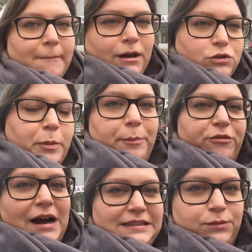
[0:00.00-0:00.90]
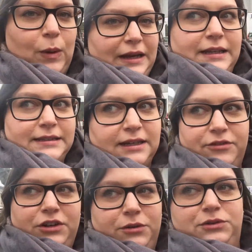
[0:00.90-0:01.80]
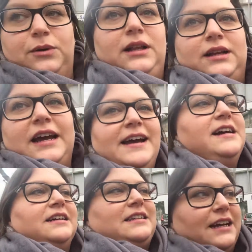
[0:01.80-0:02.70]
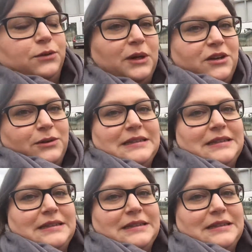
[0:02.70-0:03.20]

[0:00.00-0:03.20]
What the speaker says: I was a proper writing wanker this afternoon as well. Sat in the window at